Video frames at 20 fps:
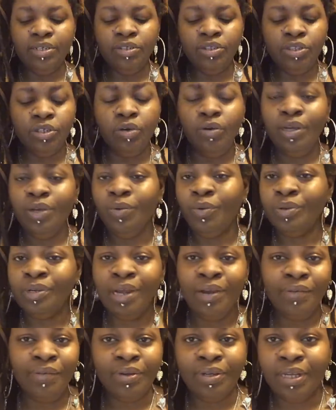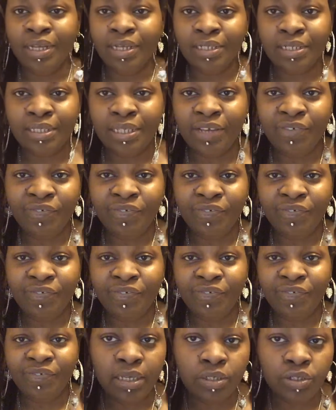doing whatever it is they feel that
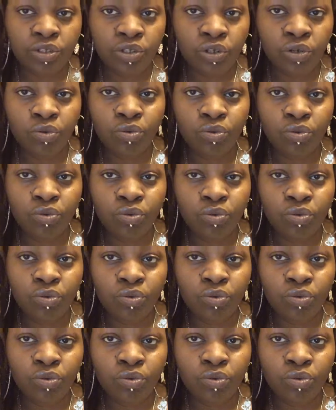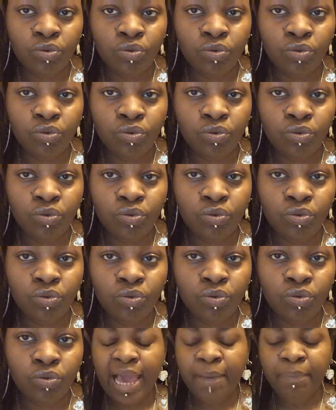they can do to make this shit
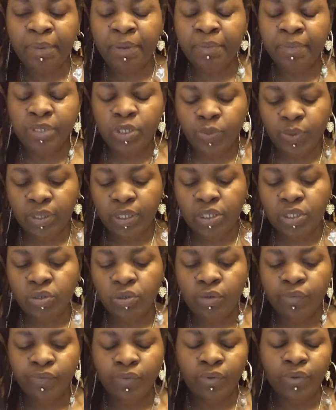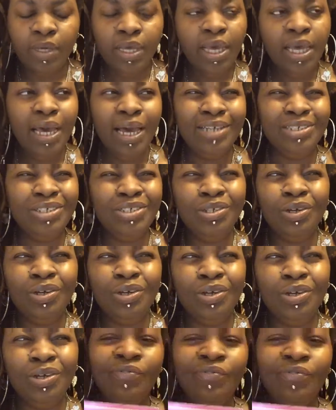happen between the 2 of you. I just heard
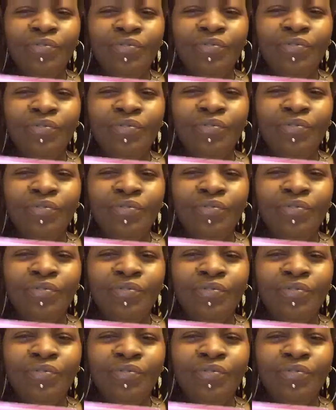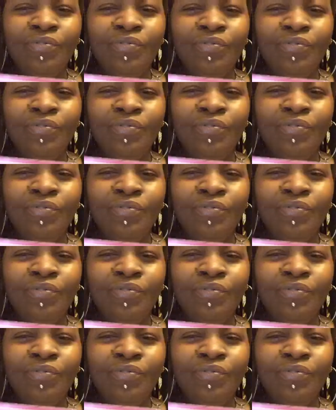novellas too. Is that the right